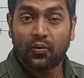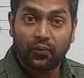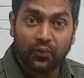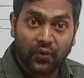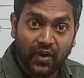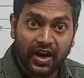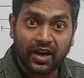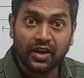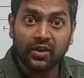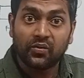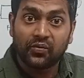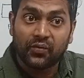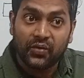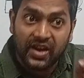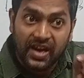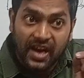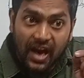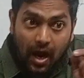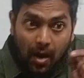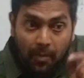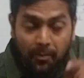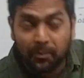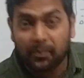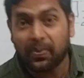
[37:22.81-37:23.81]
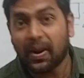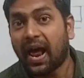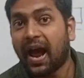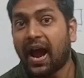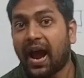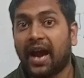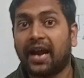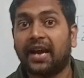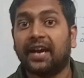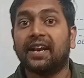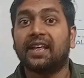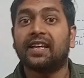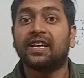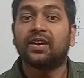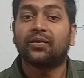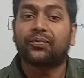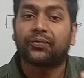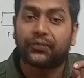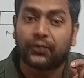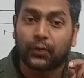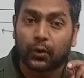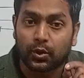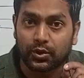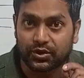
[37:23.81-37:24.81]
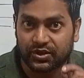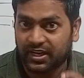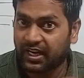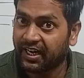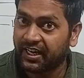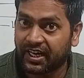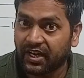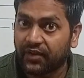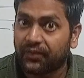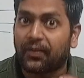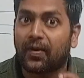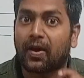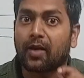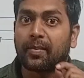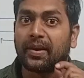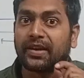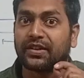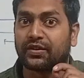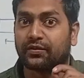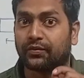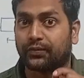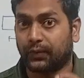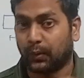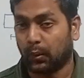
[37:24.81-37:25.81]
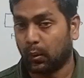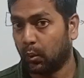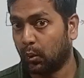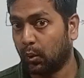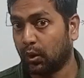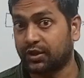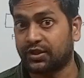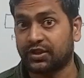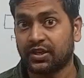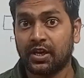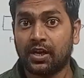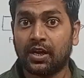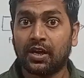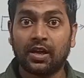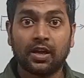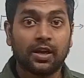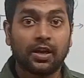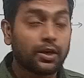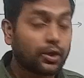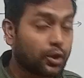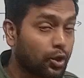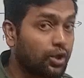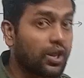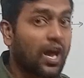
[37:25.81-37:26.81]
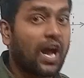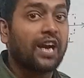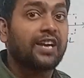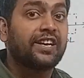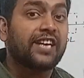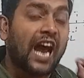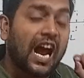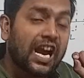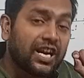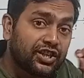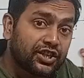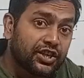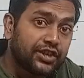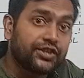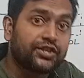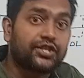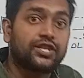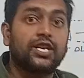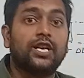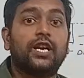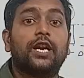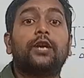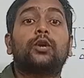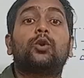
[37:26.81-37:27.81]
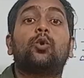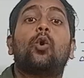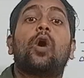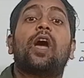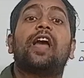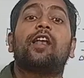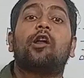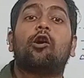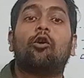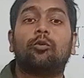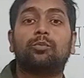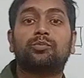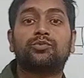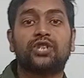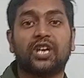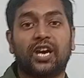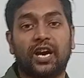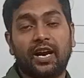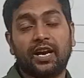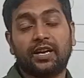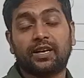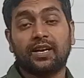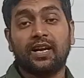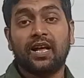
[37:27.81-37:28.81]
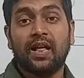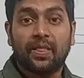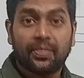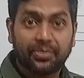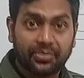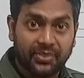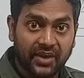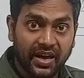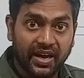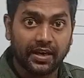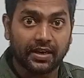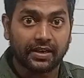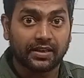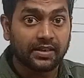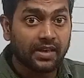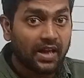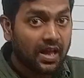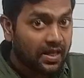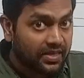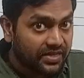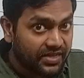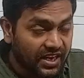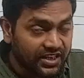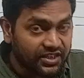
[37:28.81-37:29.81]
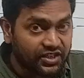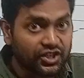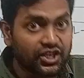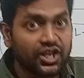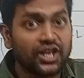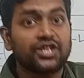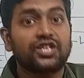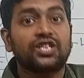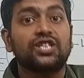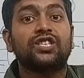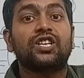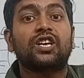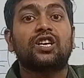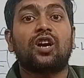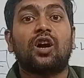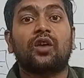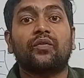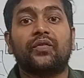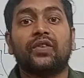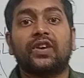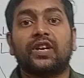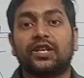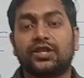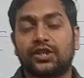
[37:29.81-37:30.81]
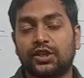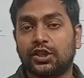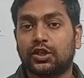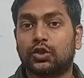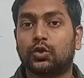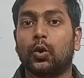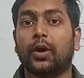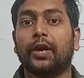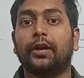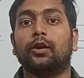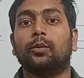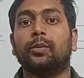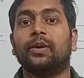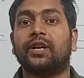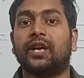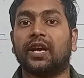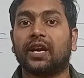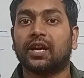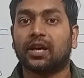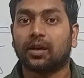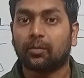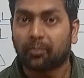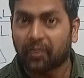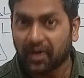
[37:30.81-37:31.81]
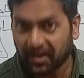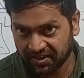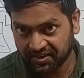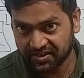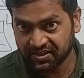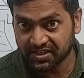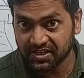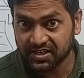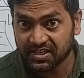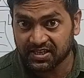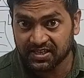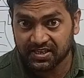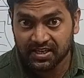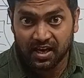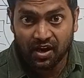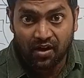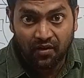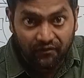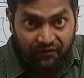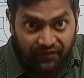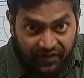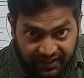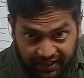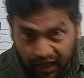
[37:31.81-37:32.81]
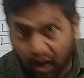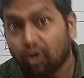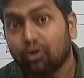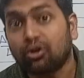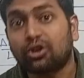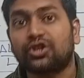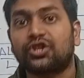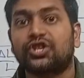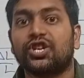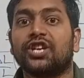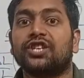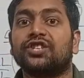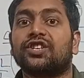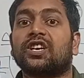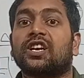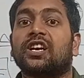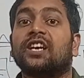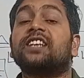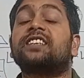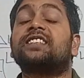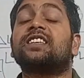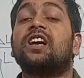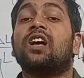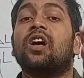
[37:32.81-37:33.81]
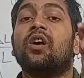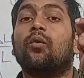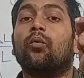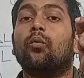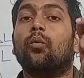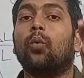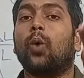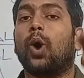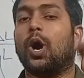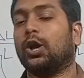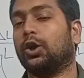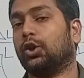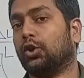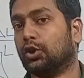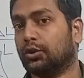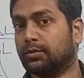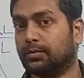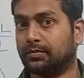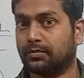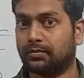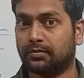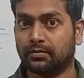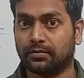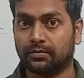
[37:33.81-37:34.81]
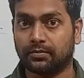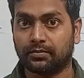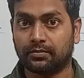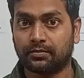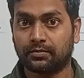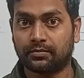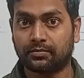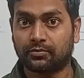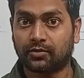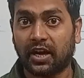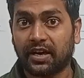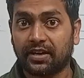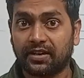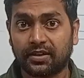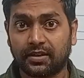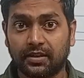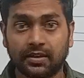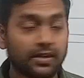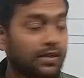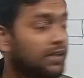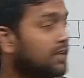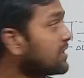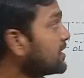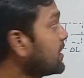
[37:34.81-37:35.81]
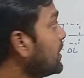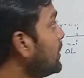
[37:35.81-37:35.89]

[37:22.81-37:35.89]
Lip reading: When we apply a force, a deformation force to the tangentially to an object, then the change in the configuration is going to be taken place without changing its volume, right?